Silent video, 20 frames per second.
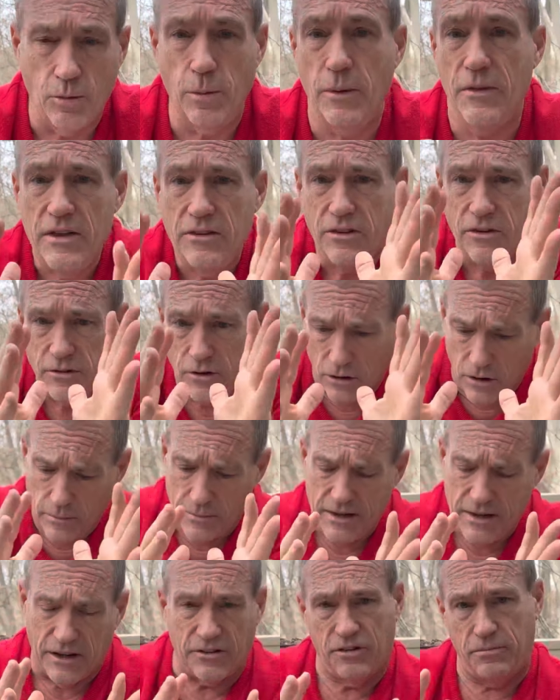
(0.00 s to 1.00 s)
Well, this is going to
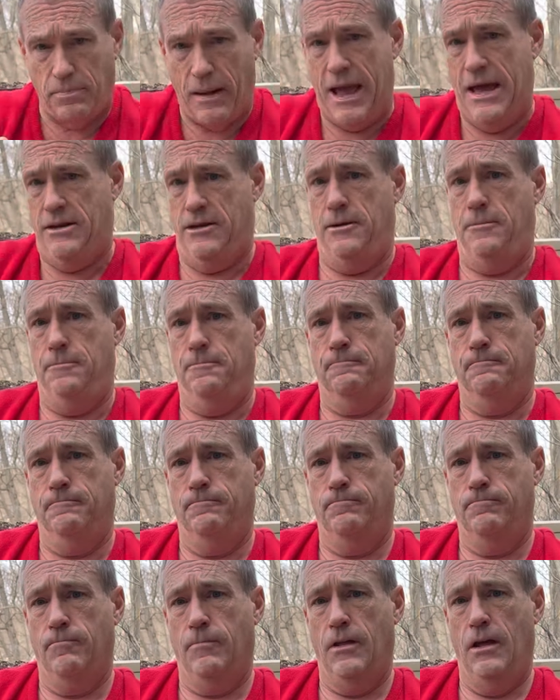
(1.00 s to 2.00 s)
be expanded
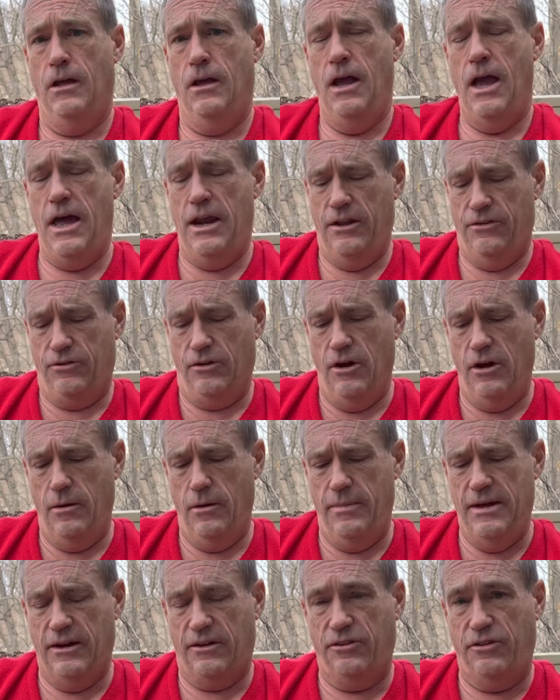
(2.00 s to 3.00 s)
and it's going to
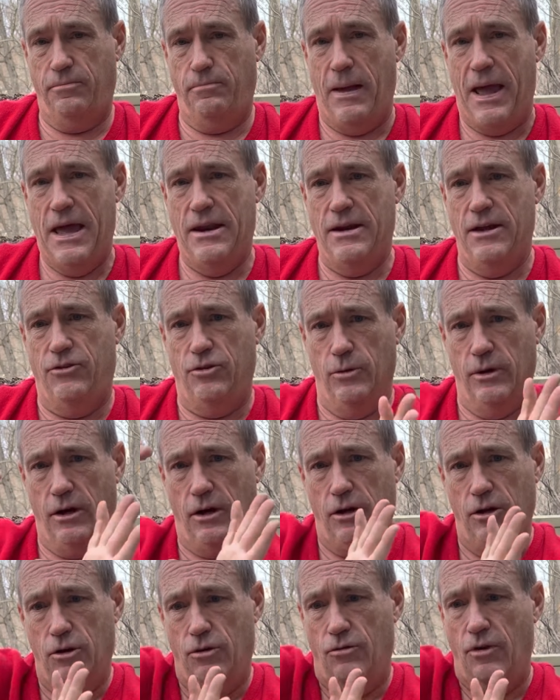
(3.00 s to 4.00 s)
be expanded to
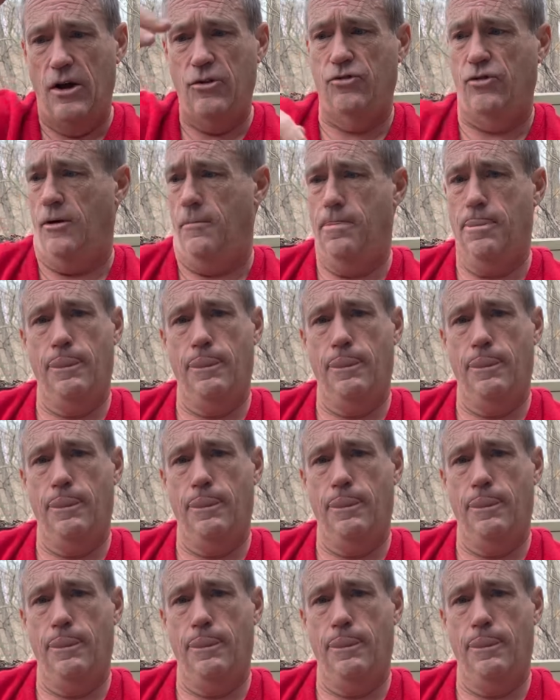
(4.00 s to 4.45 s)
include Russia,